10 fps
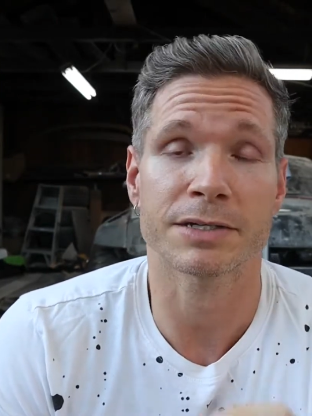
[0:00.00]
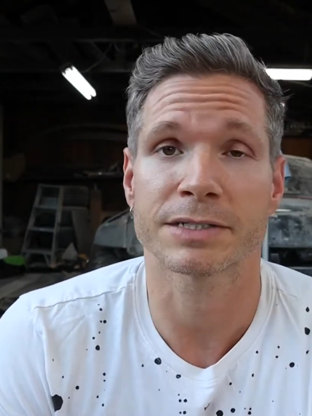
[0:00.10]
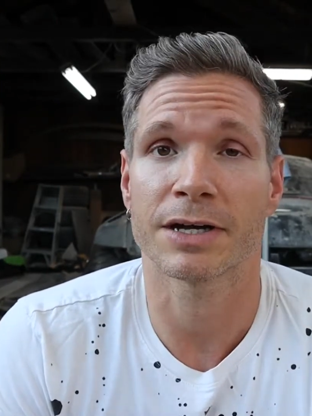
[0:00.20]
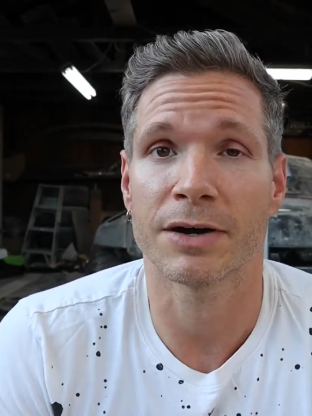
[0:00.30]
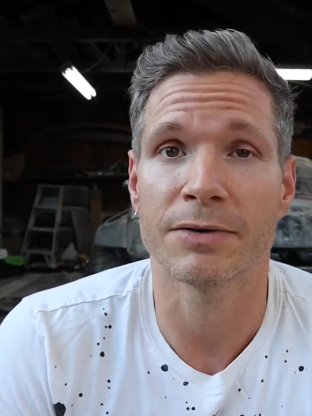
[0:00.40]

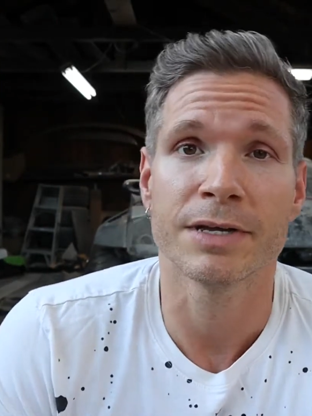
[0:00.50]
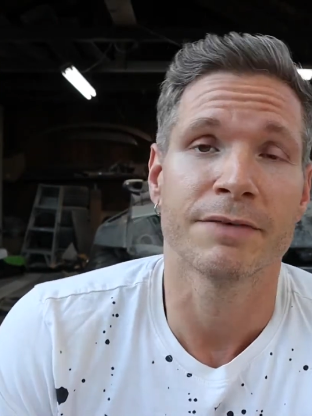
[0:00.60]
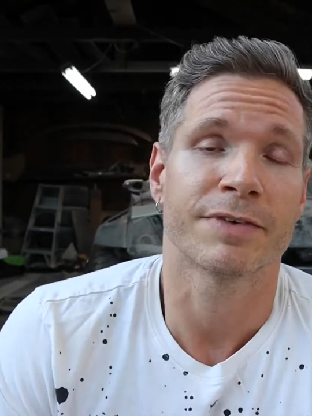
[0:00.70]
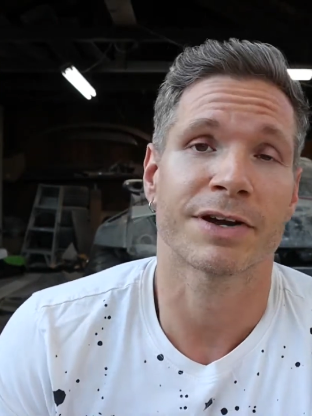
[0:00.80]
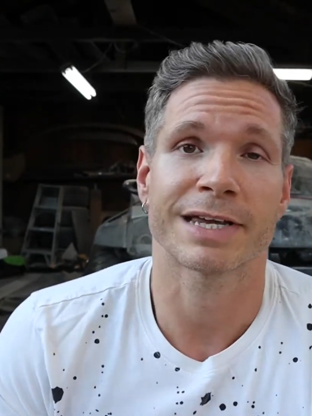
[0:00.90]
So
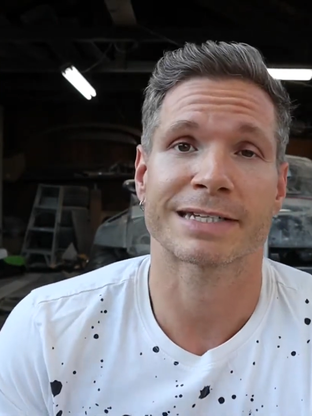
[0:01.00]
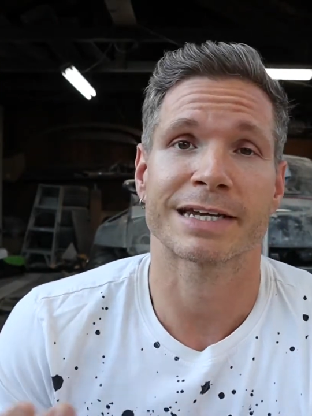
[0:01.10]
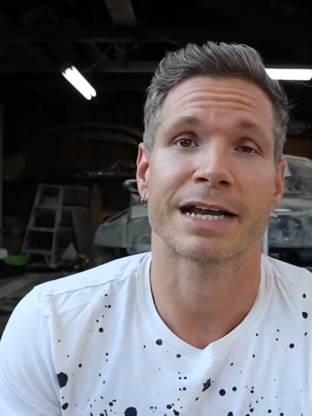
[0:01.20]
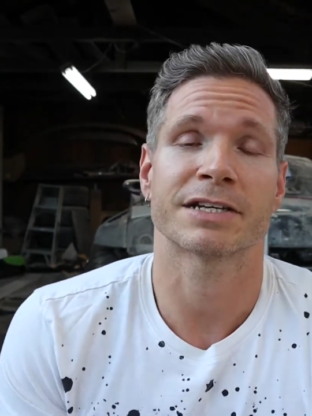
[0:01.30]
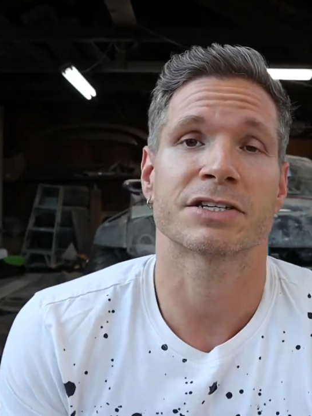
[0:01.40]
very
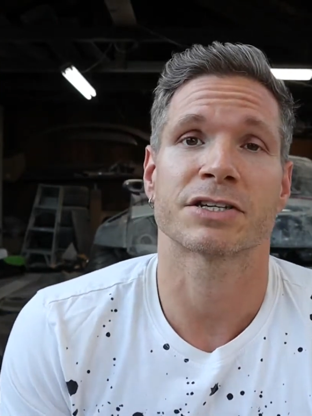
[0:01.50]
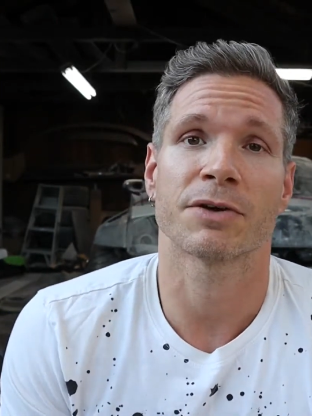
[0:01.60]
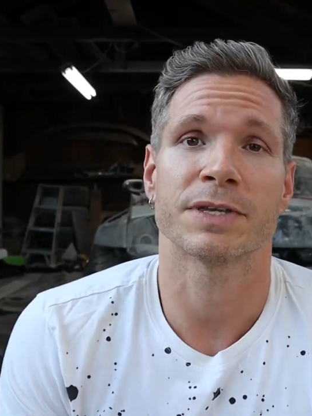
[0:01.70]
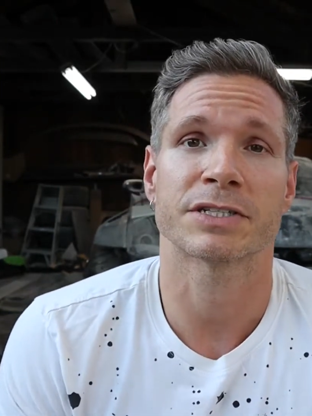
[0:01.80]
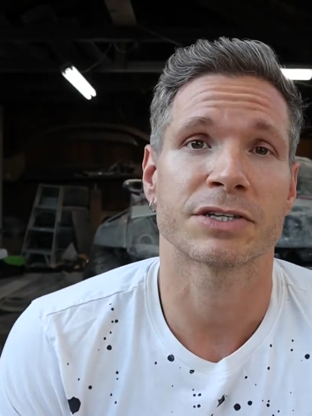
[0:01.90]
excited to
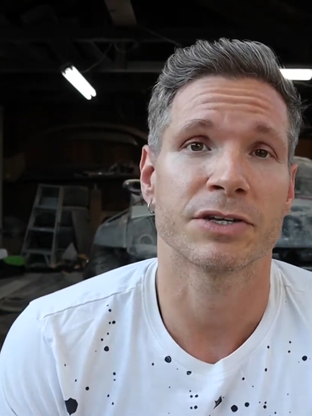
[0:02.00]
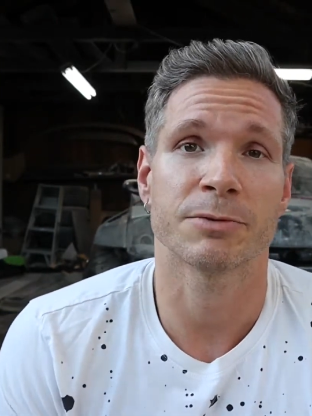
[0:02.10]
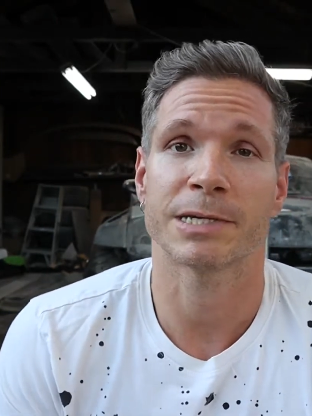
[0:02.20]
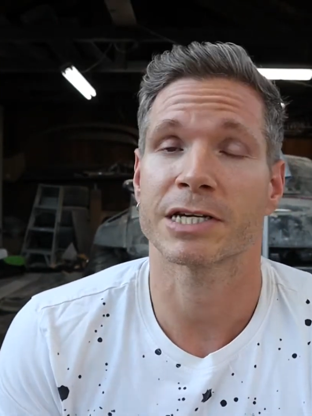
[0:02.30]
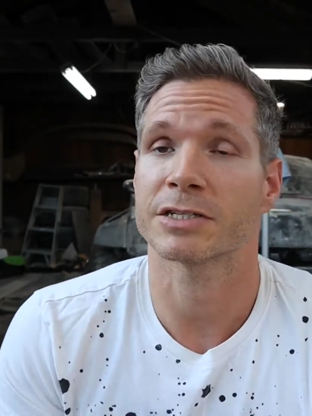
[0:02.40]
show this to
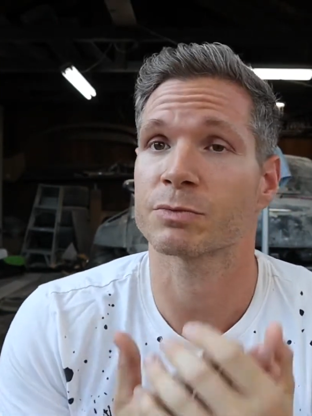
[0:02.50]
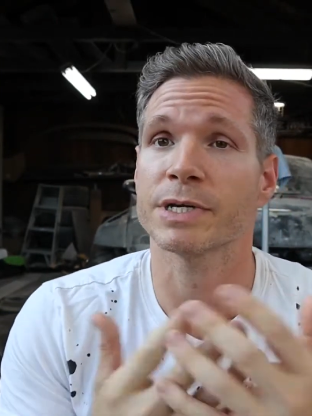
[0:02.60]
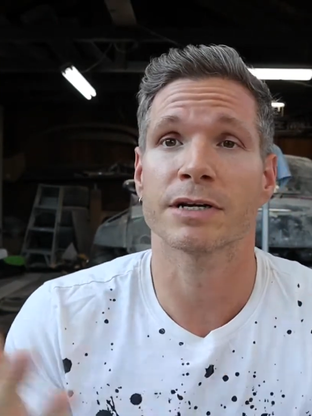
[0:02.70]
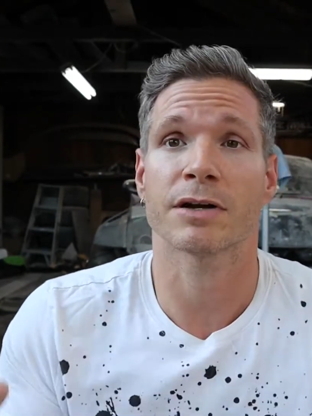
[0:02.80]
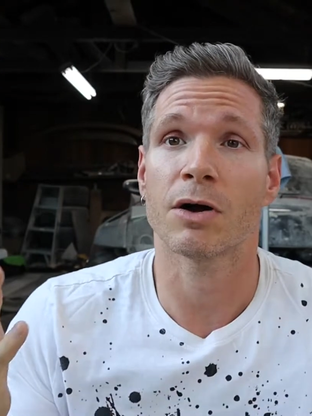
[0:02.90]
you because
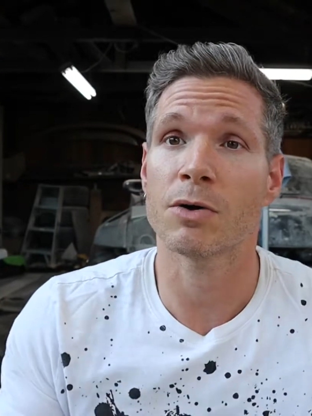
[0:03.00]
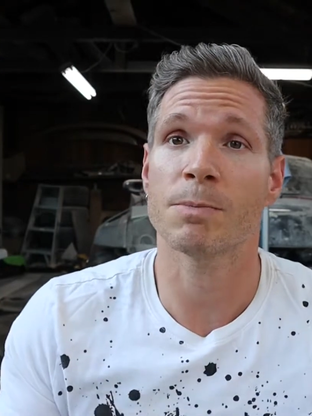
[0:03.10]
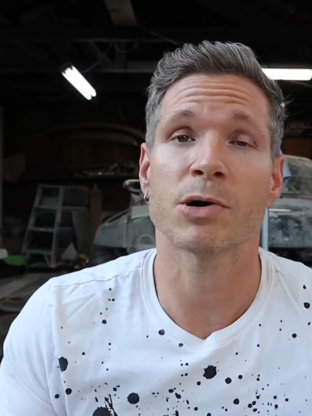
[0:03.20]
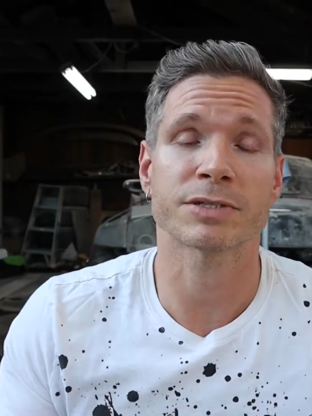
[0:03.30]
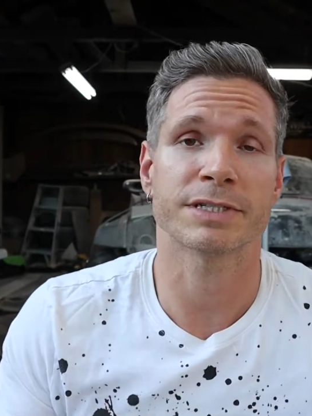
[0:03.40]
we're
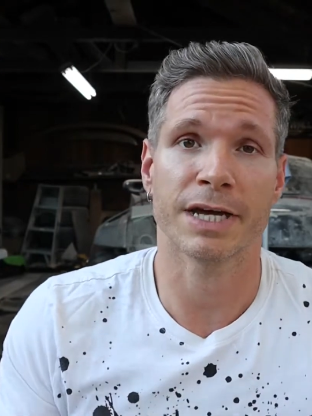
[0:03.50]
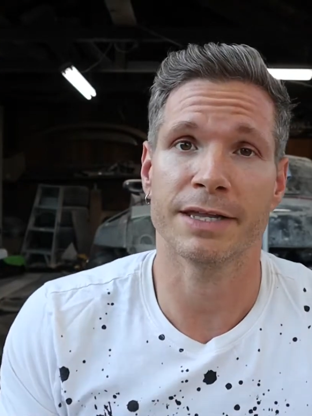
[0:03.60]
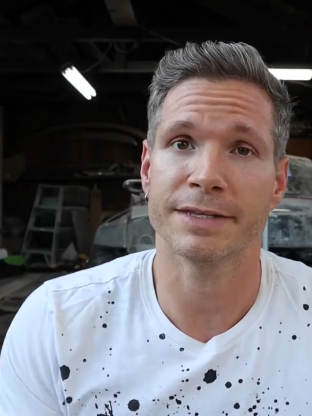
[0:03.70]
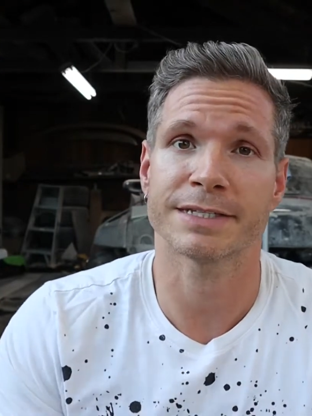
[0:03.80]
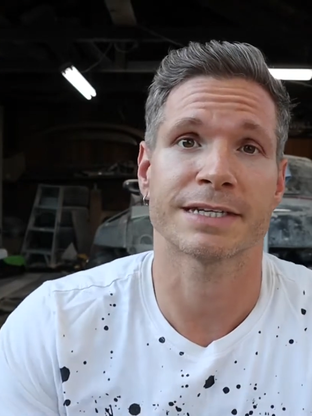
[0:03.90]
almost
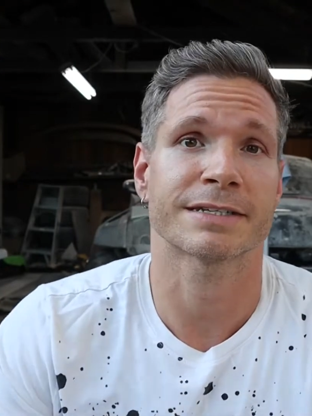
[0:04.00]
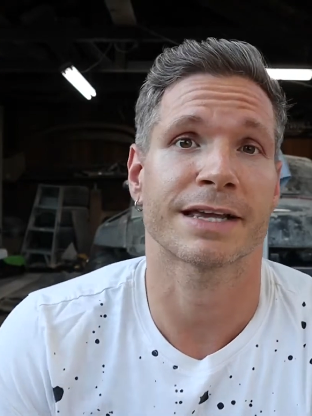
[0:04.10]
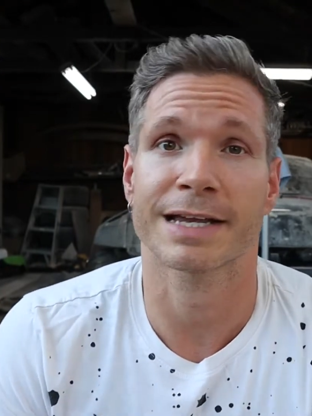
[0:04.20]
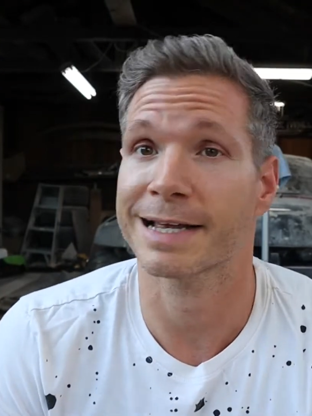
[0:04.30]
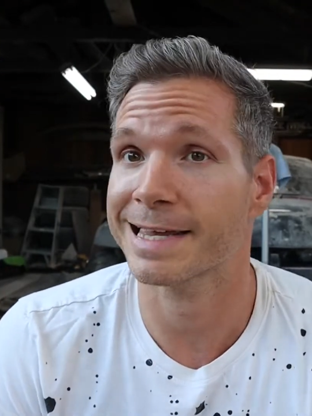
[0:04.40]
done. This is,
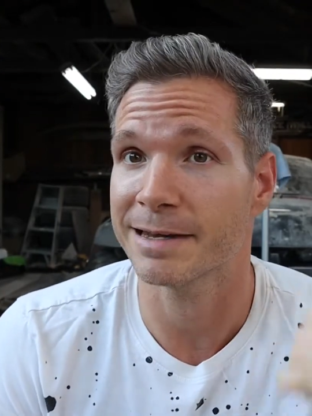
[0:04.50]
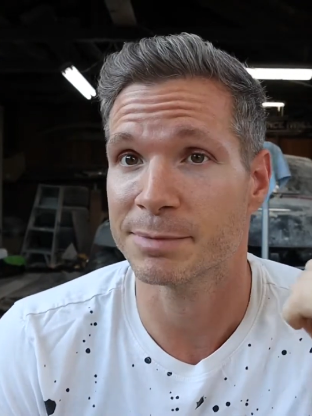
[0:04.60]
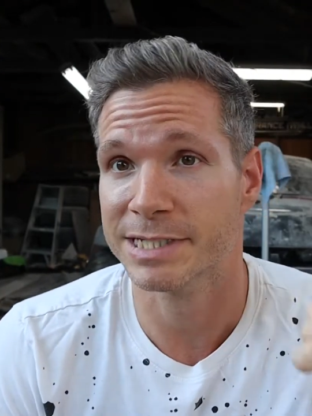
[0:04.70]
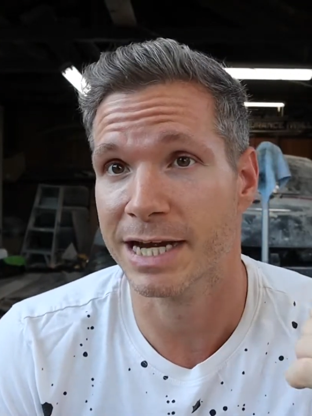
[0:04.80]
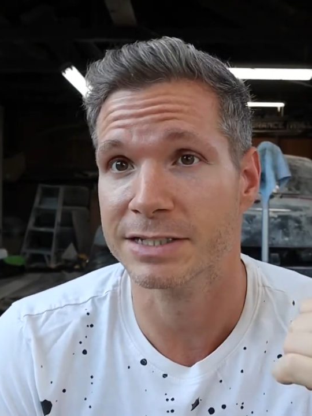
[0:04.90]
like, again,
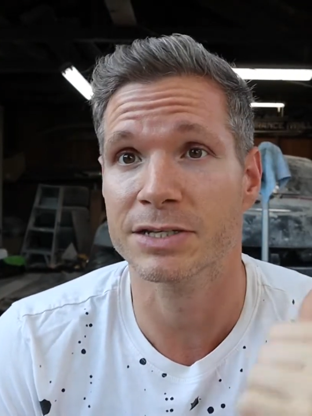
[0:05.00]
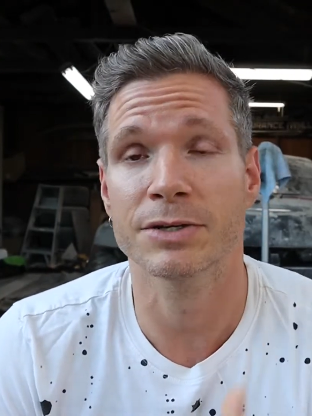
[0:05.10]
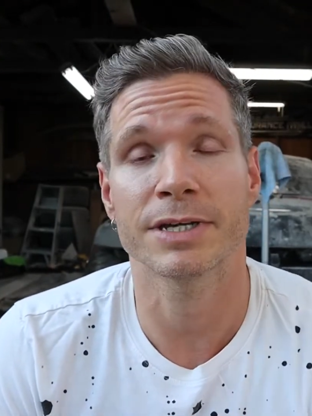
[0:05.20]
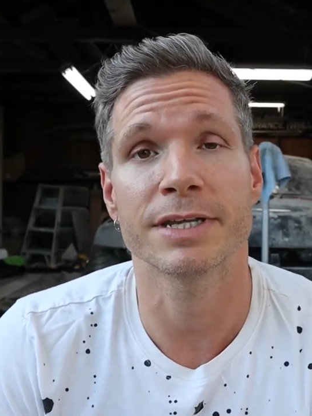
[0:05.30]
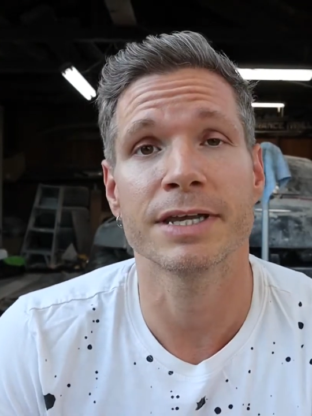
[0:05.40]
besides the
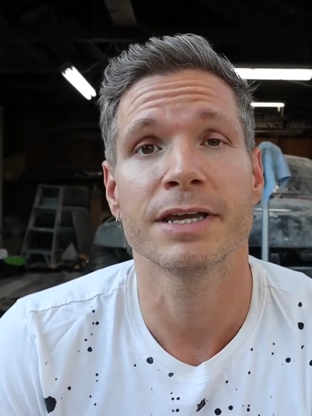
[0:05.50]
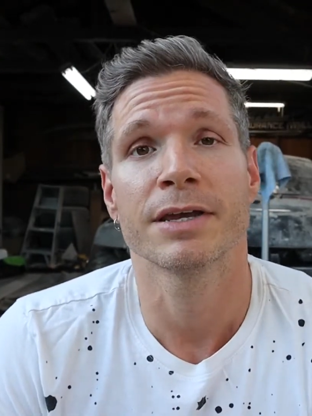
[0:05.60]
hood,